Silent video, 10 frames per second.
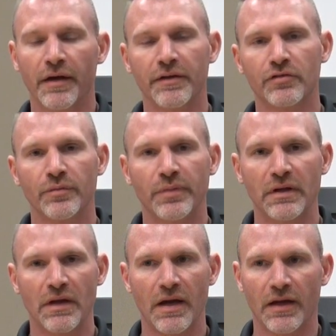eastern
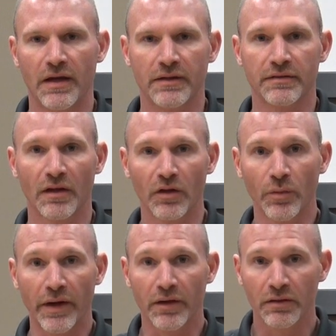PA, and
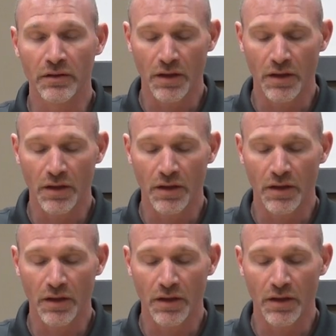Delaware.